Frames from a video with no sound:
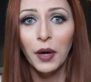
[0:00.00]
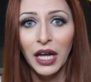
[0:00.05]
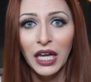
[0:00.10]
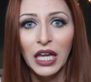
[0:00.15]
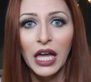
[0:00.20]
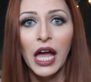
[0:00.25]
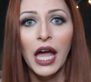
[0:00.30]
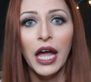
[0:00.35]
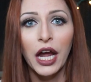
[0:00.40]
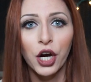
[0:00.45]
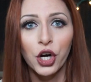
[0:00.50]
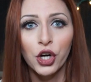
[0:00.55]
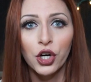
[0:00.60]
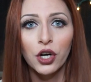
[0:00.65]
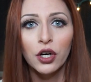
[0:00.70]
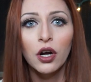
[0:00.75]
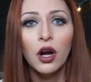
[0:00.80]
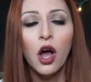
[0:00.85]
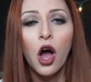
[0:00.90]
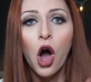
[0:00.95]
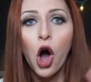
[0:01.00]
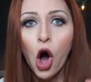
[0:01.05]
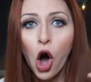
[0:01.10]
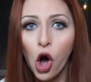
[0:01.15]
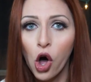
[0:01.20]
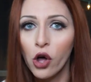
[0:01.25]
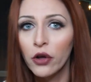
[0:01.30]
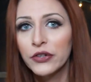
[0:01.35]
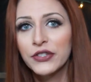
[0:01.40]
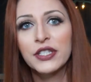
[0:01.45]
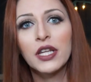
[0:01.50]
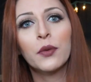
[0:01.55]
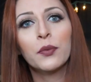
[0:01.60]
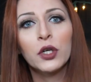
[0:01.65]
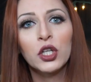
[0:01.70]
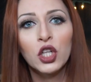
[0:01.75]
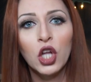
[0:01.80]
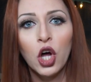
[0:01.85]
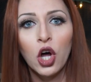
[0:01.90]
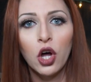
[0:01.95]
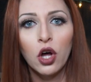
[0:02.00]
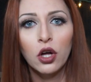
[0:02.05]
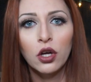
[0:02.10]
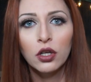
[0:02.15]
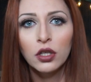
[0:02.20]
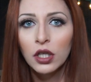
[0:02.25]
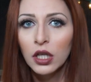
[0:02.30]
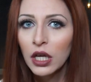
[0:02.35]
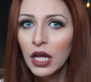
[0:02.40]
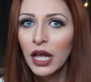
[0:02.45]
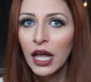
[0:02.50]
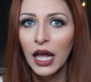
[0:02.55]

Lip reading: my hair all summer long